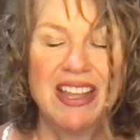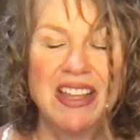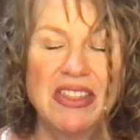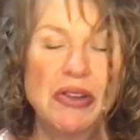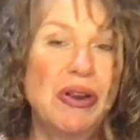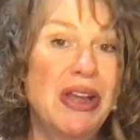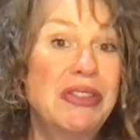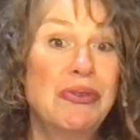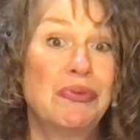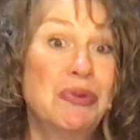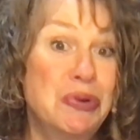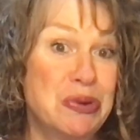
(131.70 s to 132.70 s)
There are other
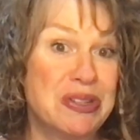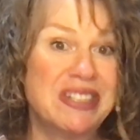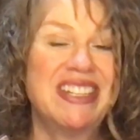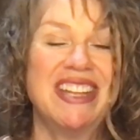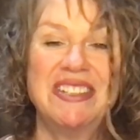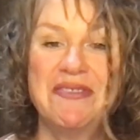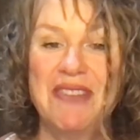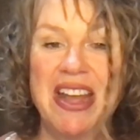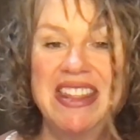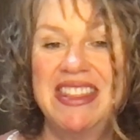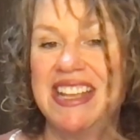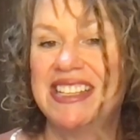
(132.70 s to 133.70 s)
rules that
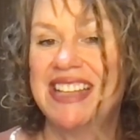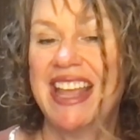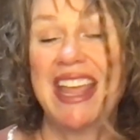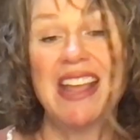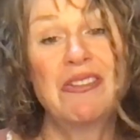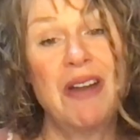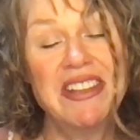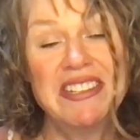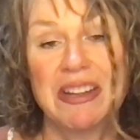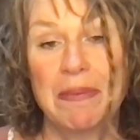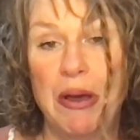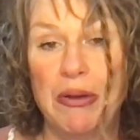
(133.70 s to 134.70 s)
define things like
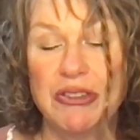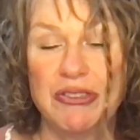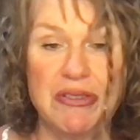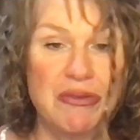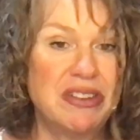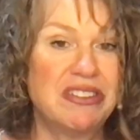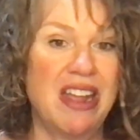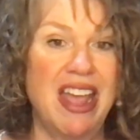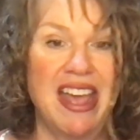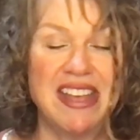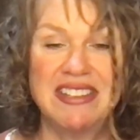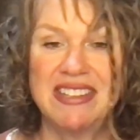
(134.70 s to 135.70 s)
acrostic poetry, which
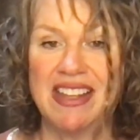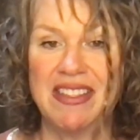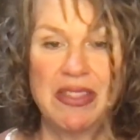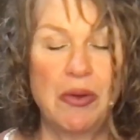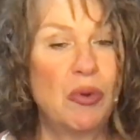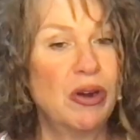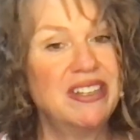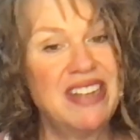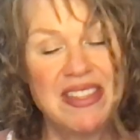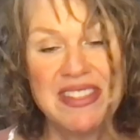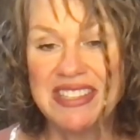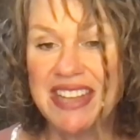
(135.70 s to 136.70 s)
has the word
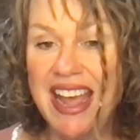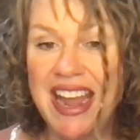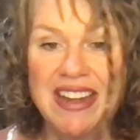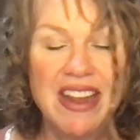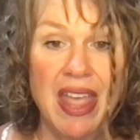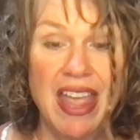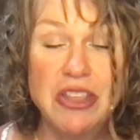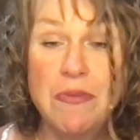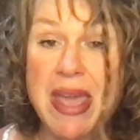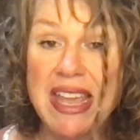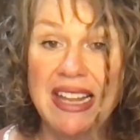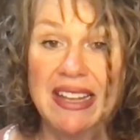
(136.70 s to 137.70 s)
down the side, and you
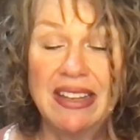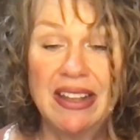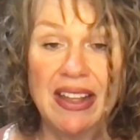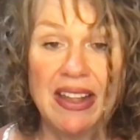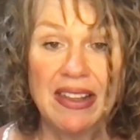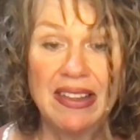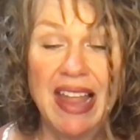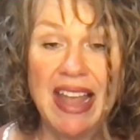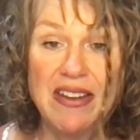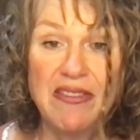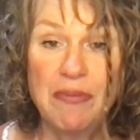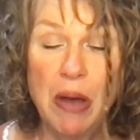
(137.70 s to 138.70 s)
make a line
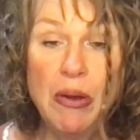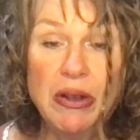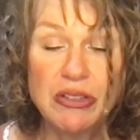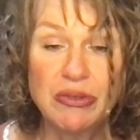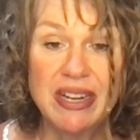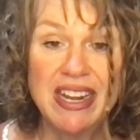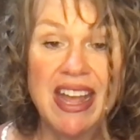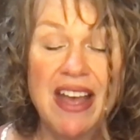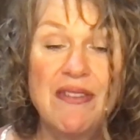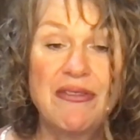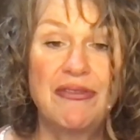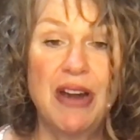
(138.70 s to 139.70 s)
of poetry
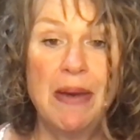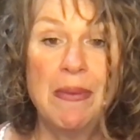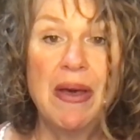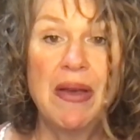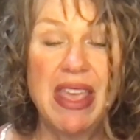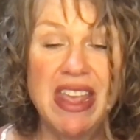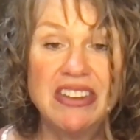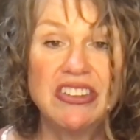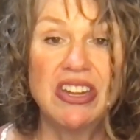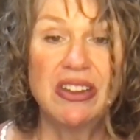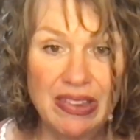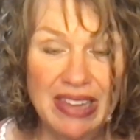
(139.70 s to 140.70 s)
from each
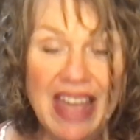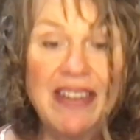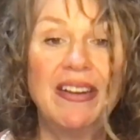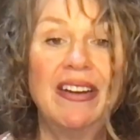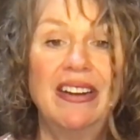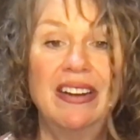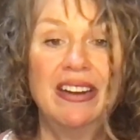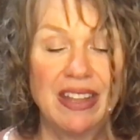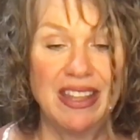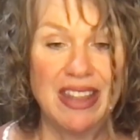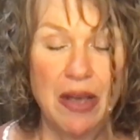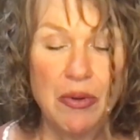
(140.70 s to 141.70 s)
letter
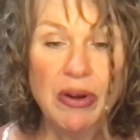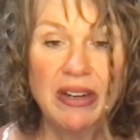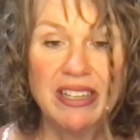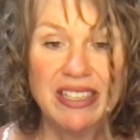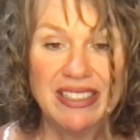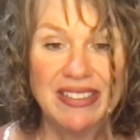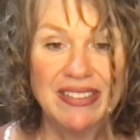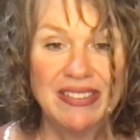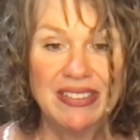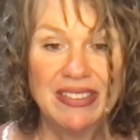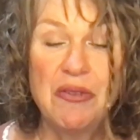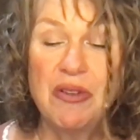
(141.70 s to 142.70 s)
in that word.
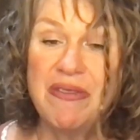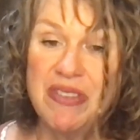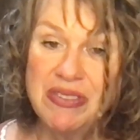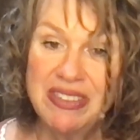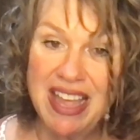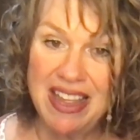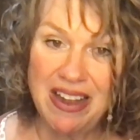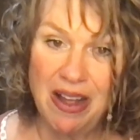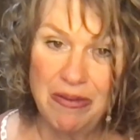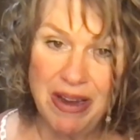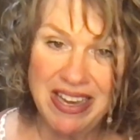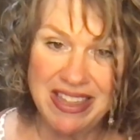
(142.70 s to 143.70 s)
We've used that
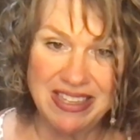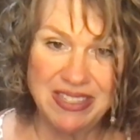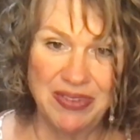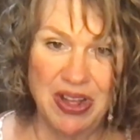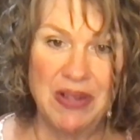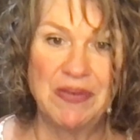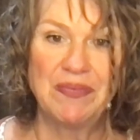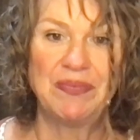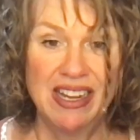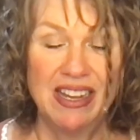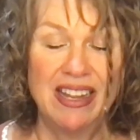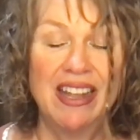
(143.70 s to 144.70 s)
already this fall.
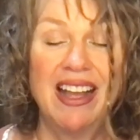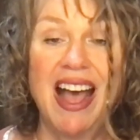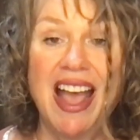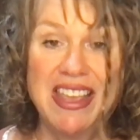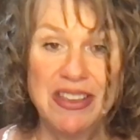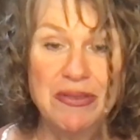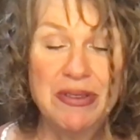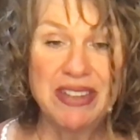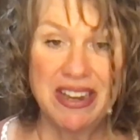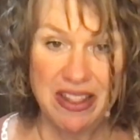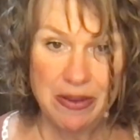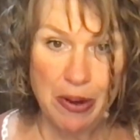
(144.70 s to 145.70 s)
Haiku is
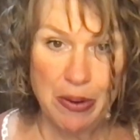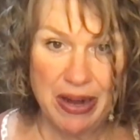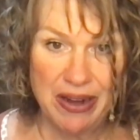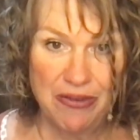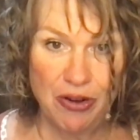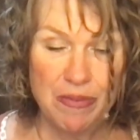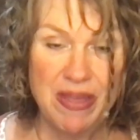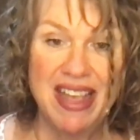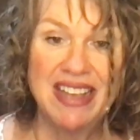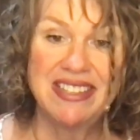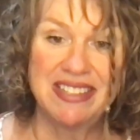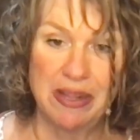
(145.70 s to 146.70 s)
another poetic form that
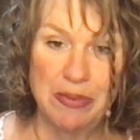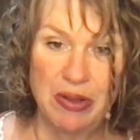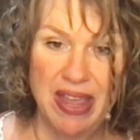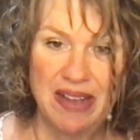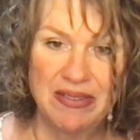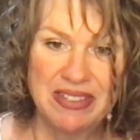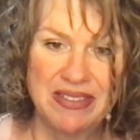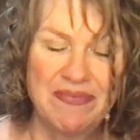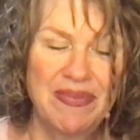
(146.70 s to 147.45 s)
has syllable counts.